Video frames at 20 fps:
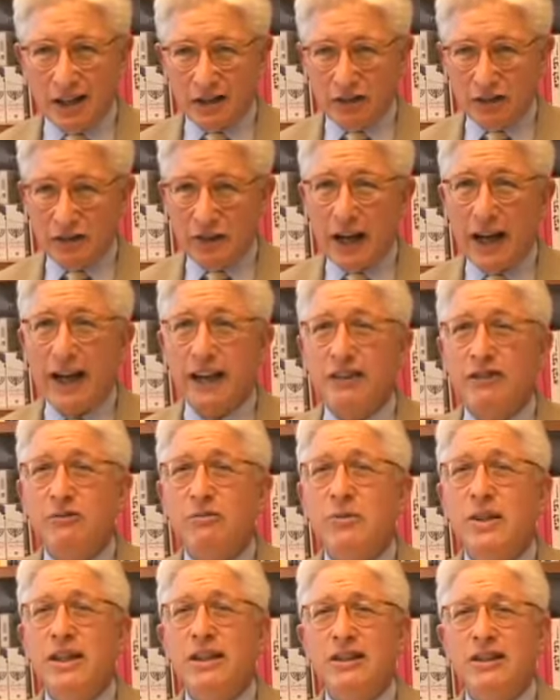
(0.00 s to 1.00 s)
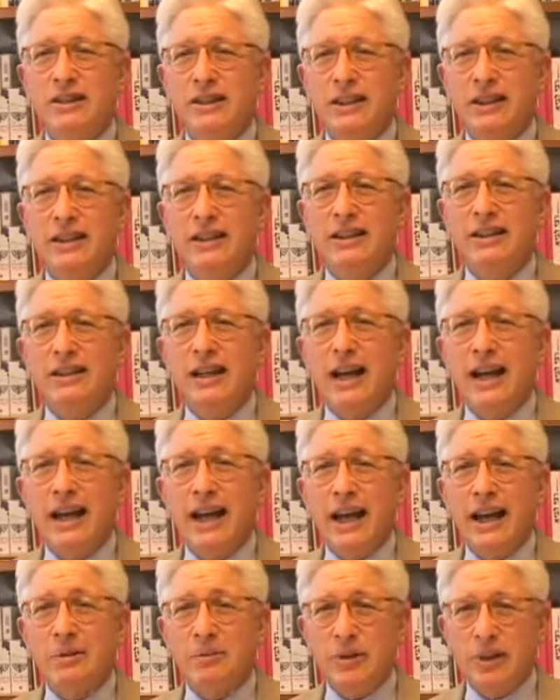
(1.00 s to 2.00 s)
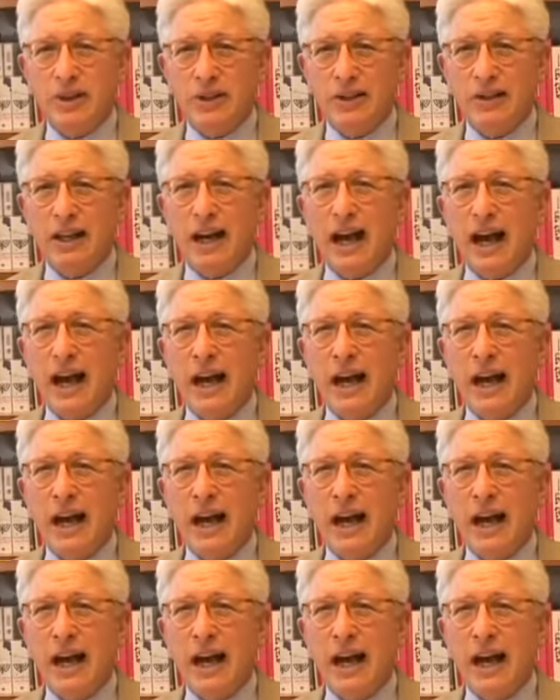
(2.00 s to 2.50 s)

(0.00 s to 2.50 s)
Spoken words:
5 meter in diameter,